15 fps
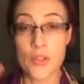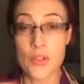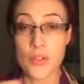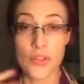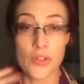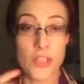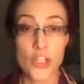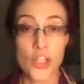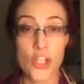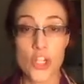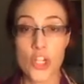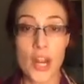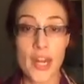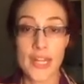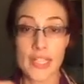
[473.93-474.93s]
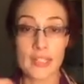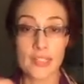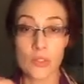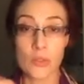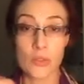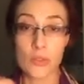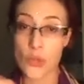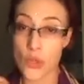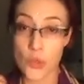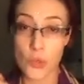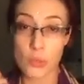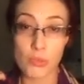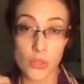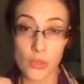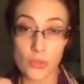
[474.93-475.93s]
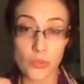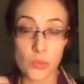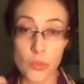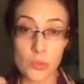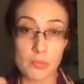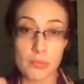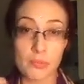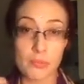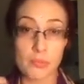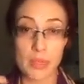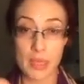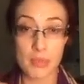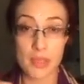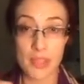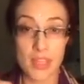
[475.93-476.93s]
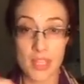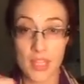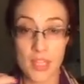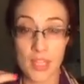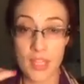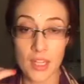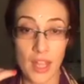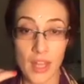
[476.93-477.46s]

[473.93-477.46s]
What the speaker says: You're this shiny little new beautiful baby thing,